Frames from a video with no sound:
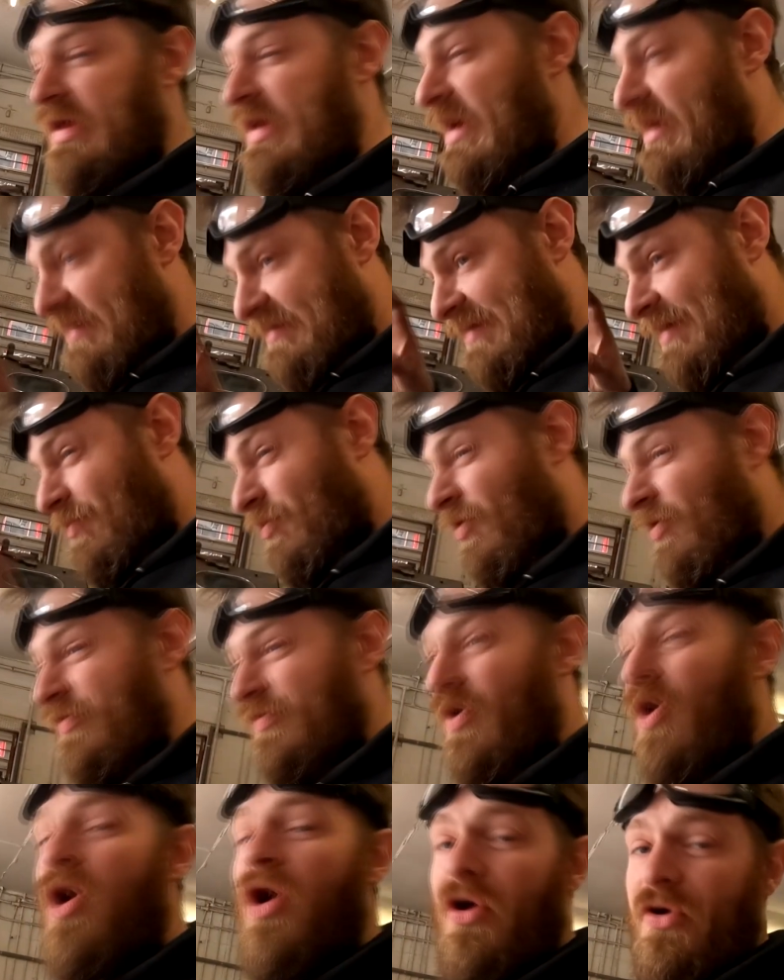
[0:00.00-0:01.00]
and get the
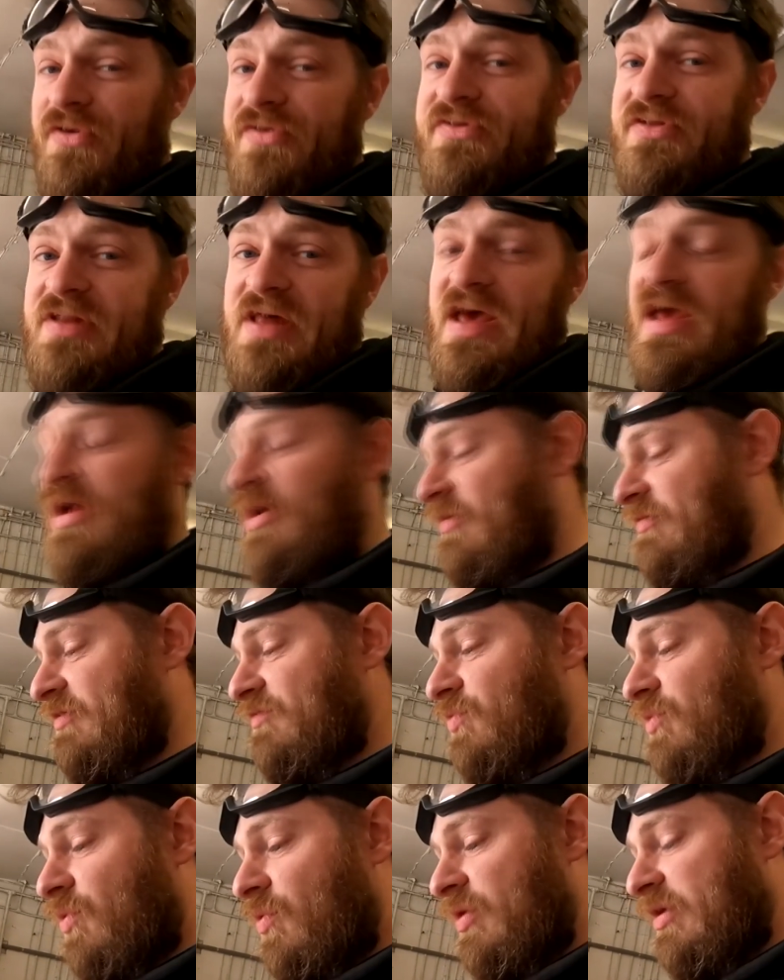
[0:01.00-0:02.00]
Seminox on today, because
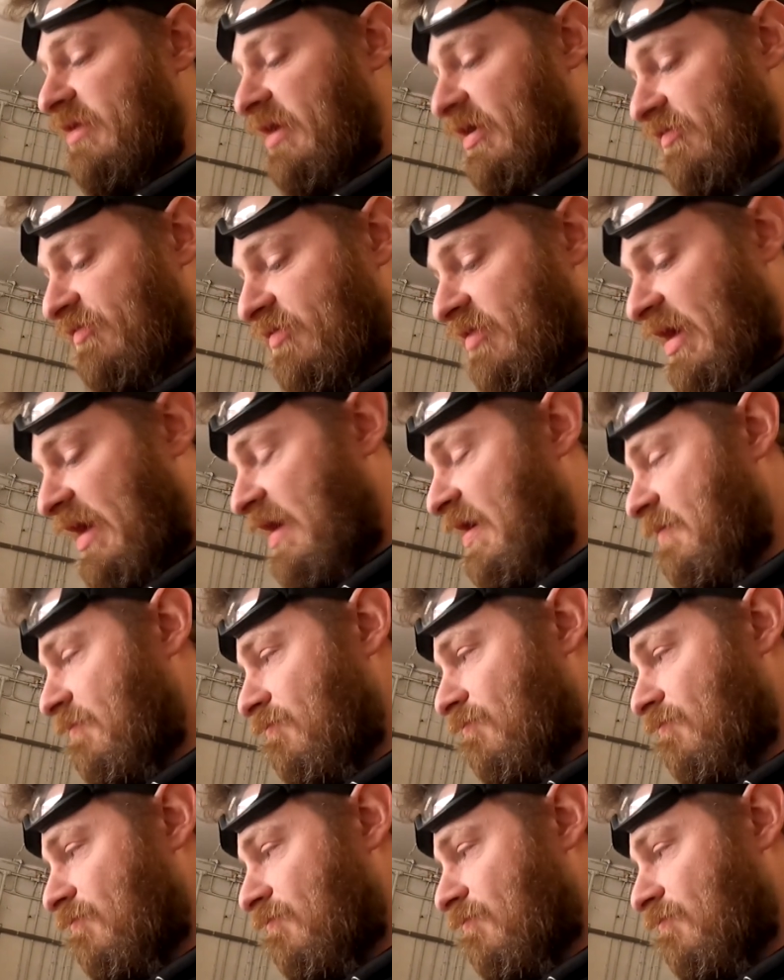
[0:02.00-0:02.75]
that's what I wanted yesterday.